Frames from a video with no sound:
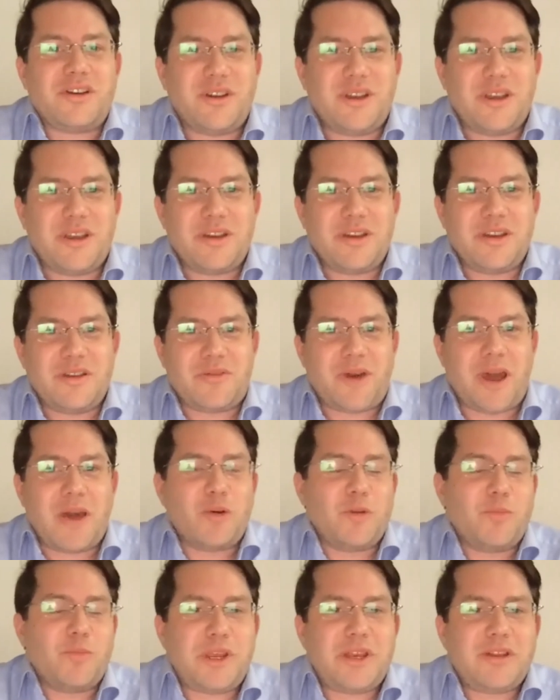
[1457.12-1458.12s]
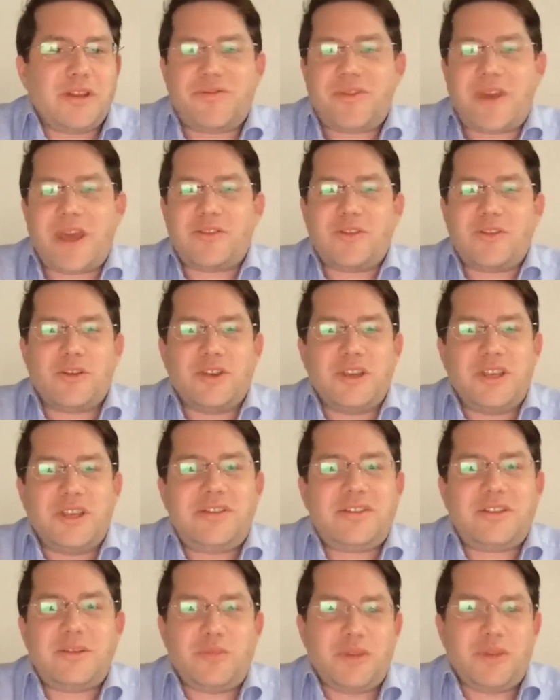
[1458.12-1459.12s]
if I would be the Fed or the
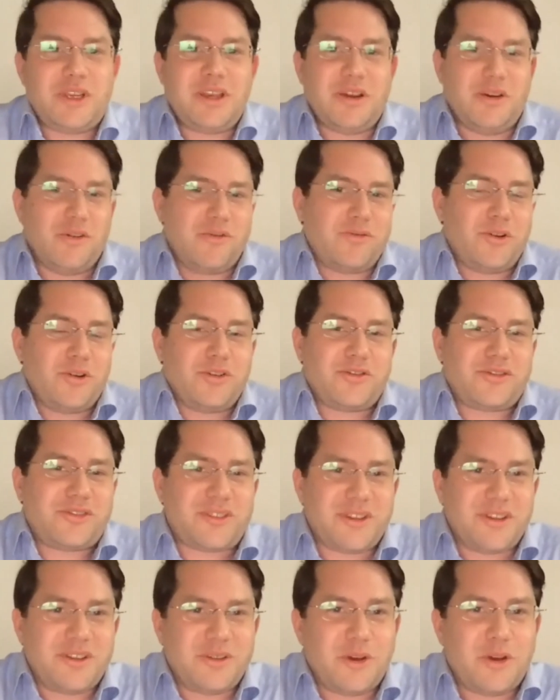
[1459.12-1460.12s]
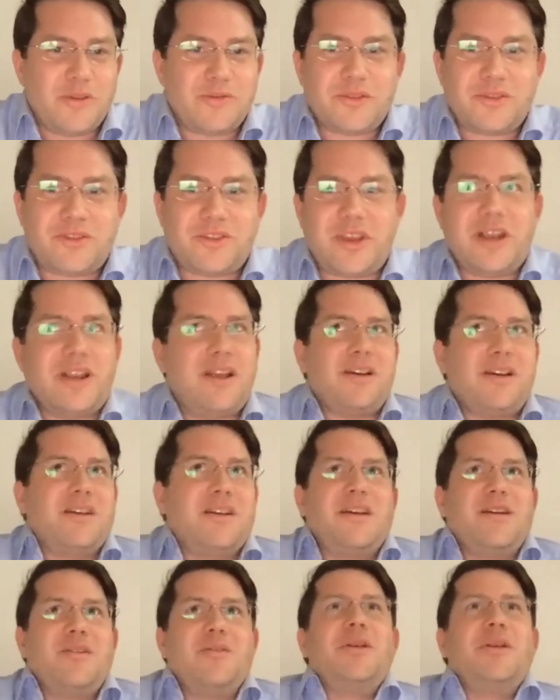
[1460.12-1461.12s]
ECB, of course, you have to say, like,
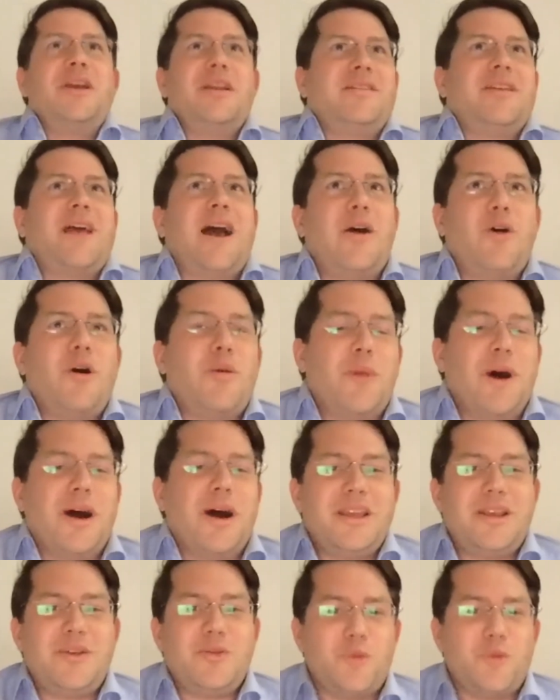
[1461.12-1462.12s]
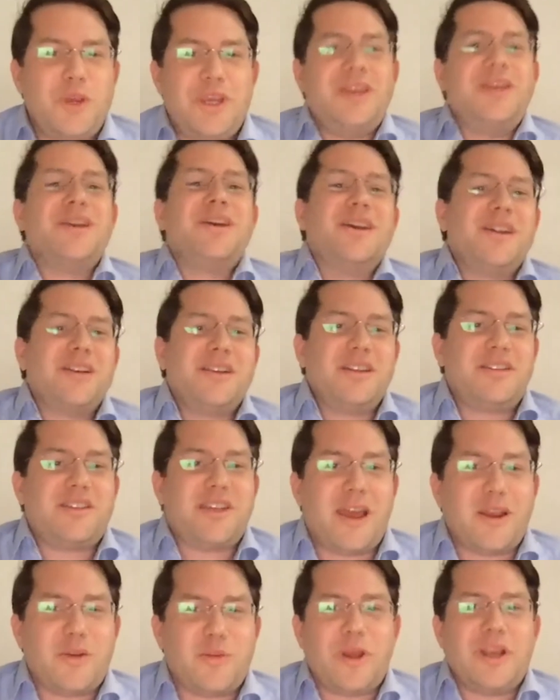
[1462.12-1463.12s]
it's our money. We
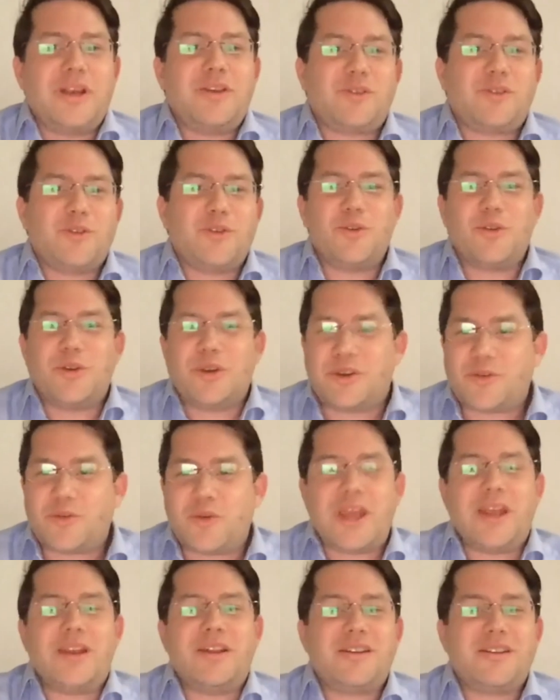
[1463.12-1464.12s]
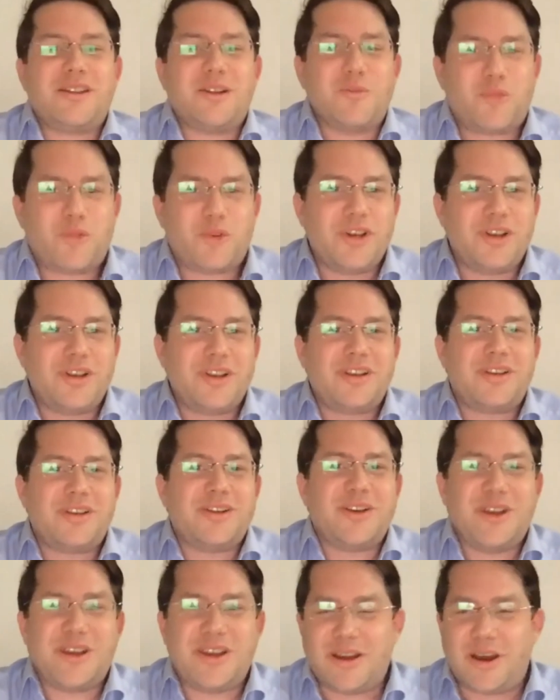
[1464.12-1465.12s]
decide when to create it and print it
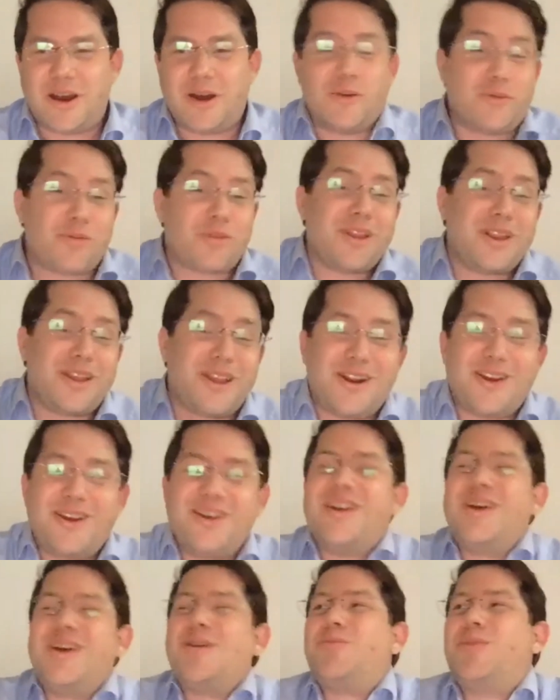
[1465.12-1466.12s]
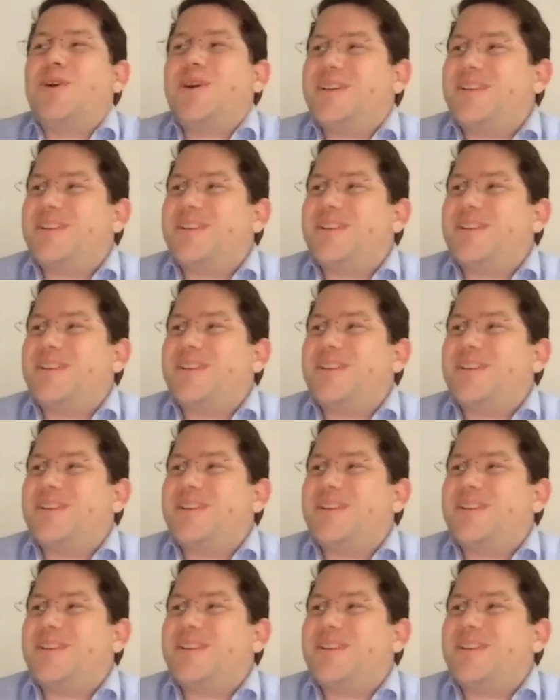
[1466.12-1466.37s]
out of thin air, but